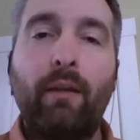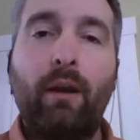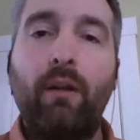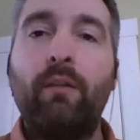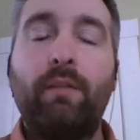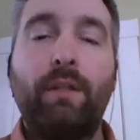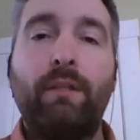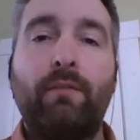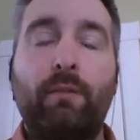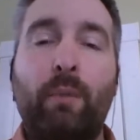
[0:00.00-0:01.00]
all of this
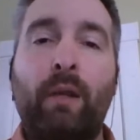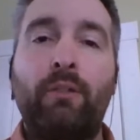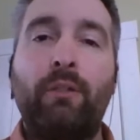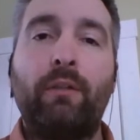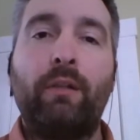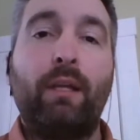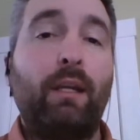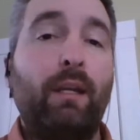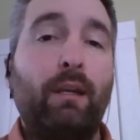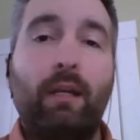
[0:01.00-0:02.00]
information
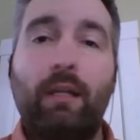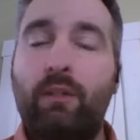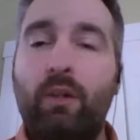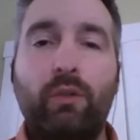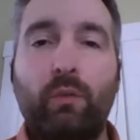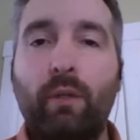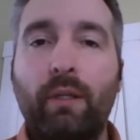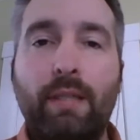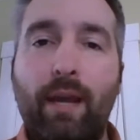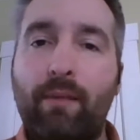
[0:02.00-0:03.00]
as close to real
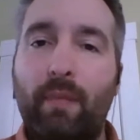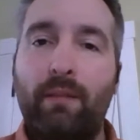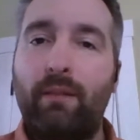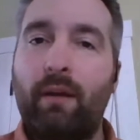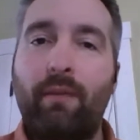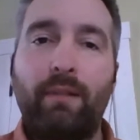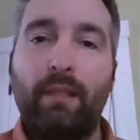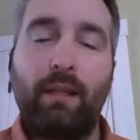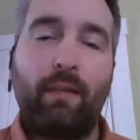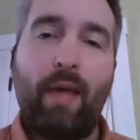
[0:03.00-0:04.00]
time as
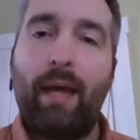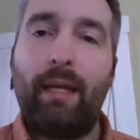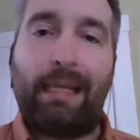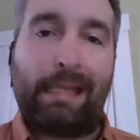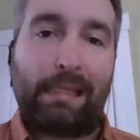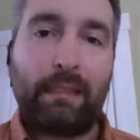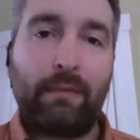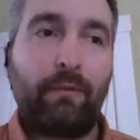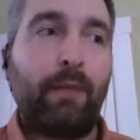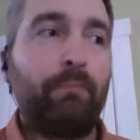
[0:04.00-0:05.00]
obviously that is,
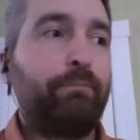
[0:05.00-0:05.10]
right?